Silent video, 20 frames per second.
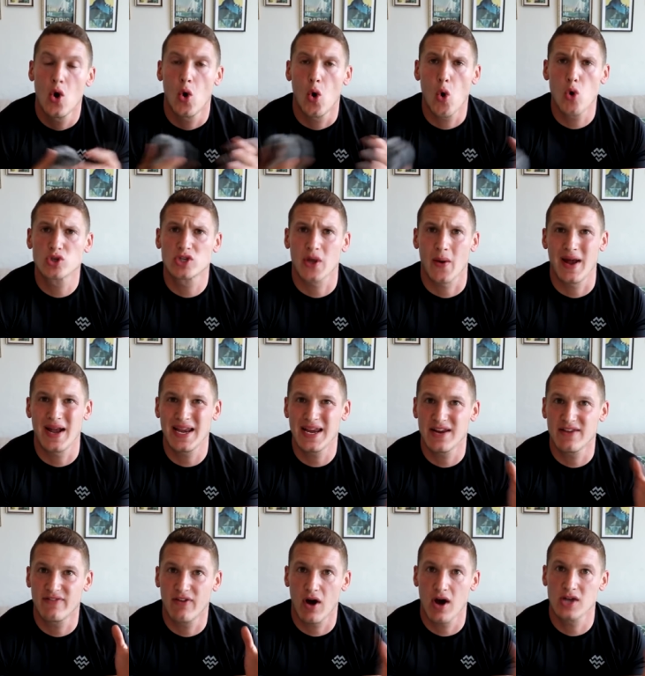Also, any
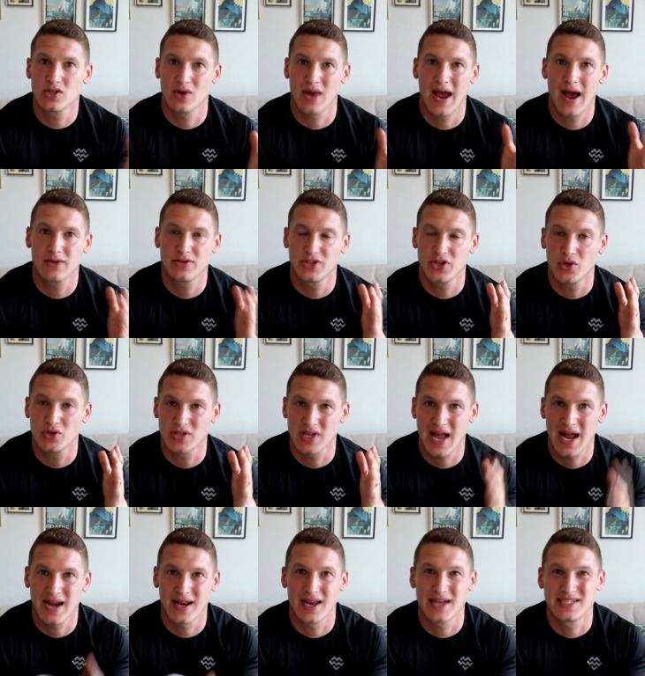advice on how to use the
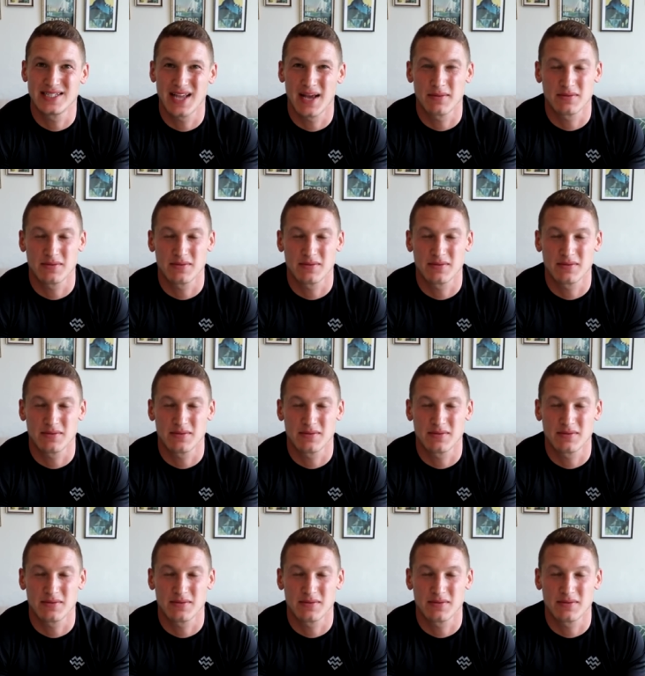Canon 80D?